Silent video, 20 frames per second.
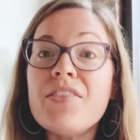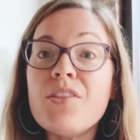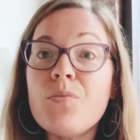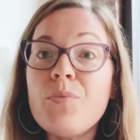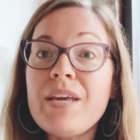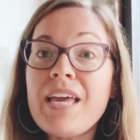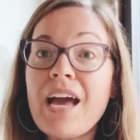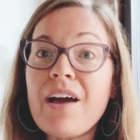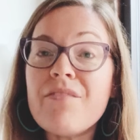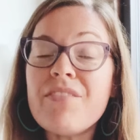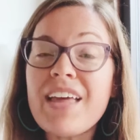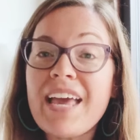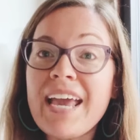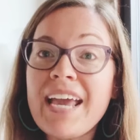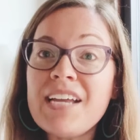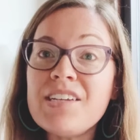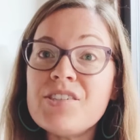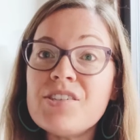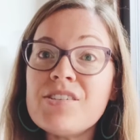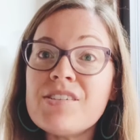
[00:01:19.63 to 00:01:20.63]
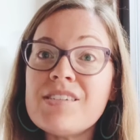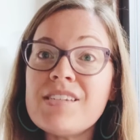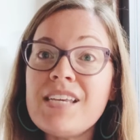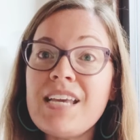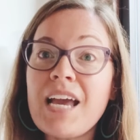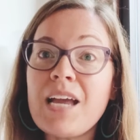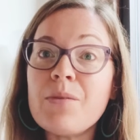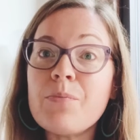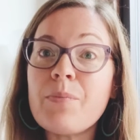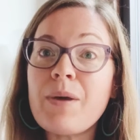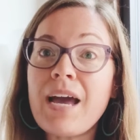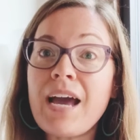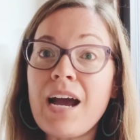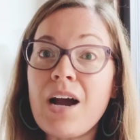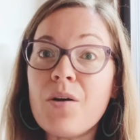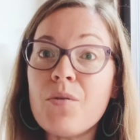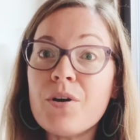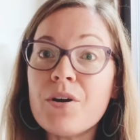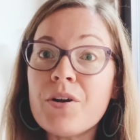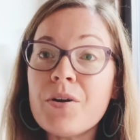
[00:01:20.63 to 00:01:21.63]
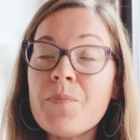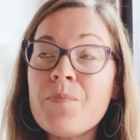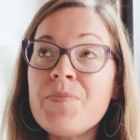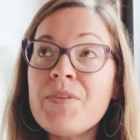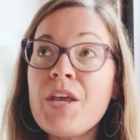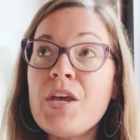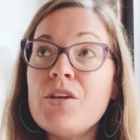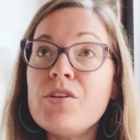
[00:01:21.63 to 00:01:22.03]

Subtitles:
that we have the agency and power